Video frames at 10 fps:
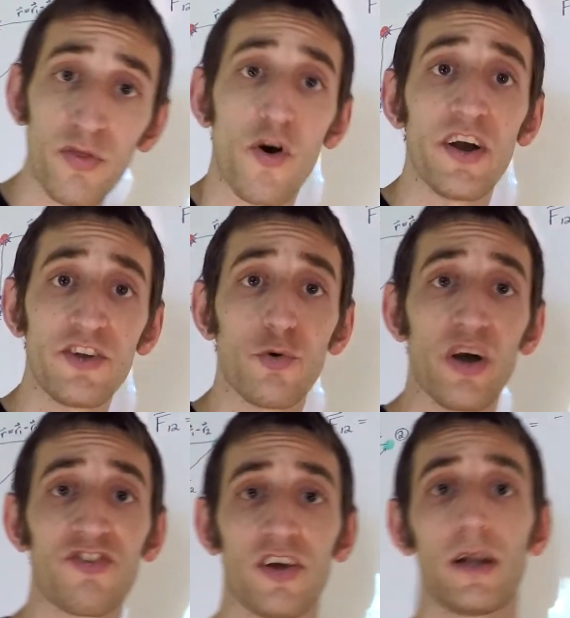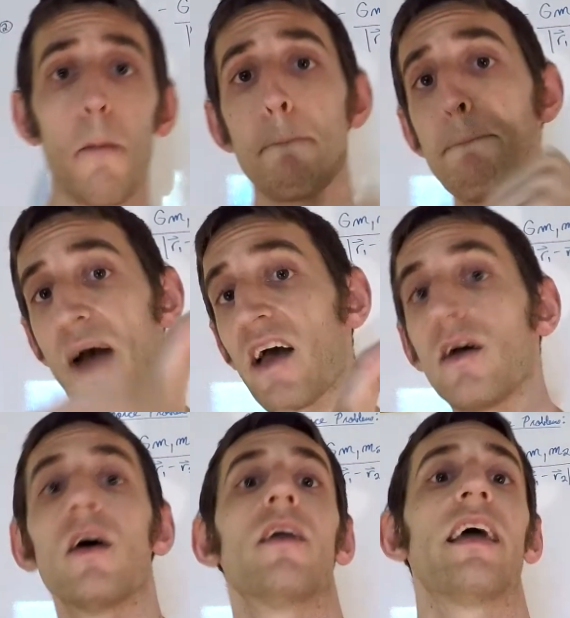our intuition.
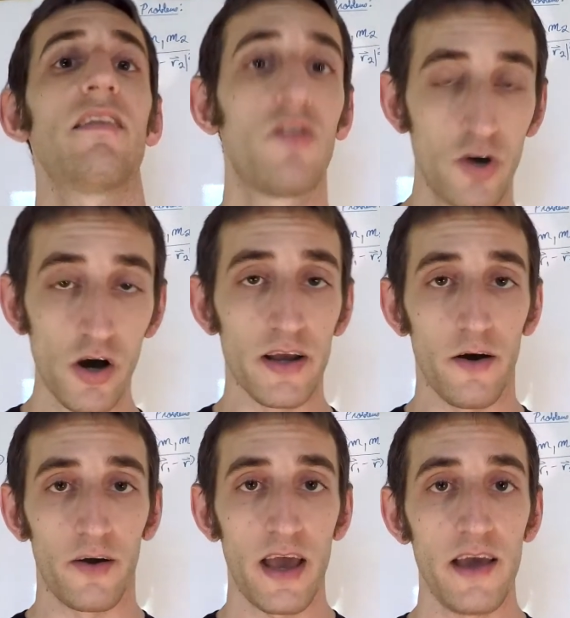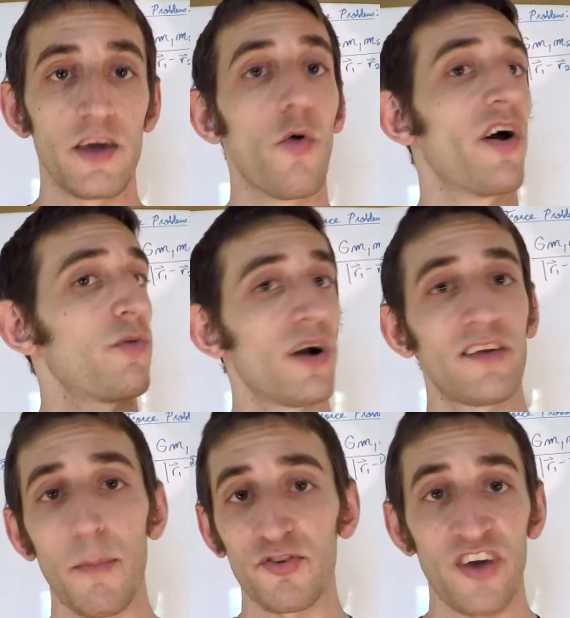That's good, okay? You always want to
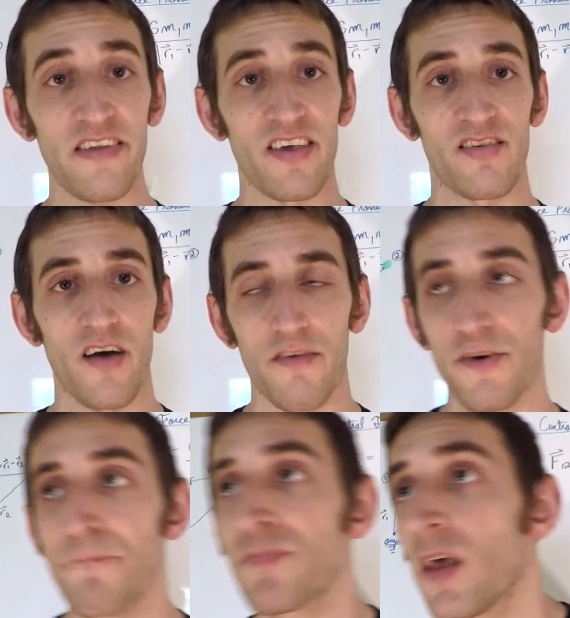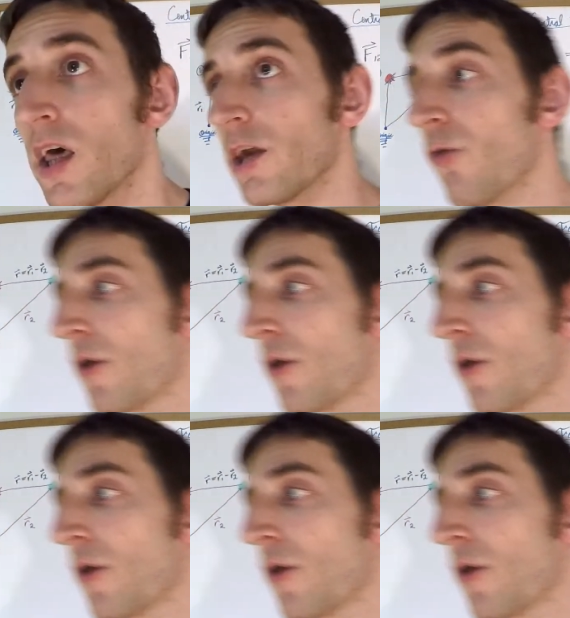double check this stuff. You want